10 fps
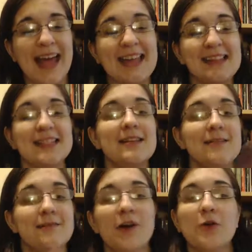and
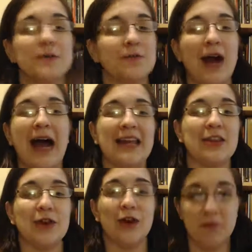didn't vote for
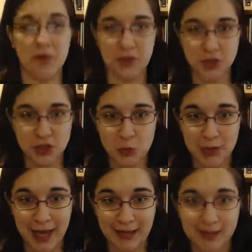either of the two
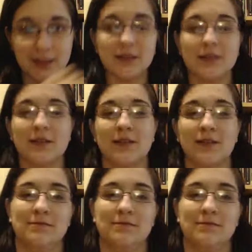candidates